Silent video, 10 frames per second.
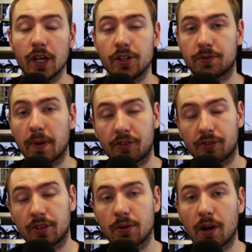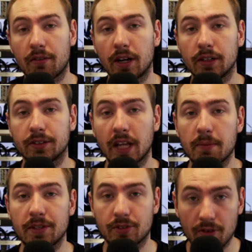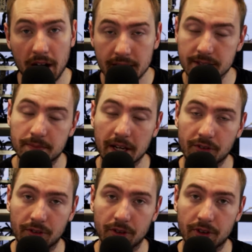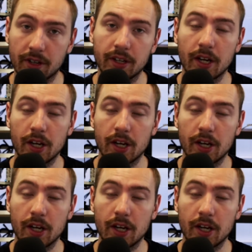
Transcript: Just make sure the URL name is correct, make sure that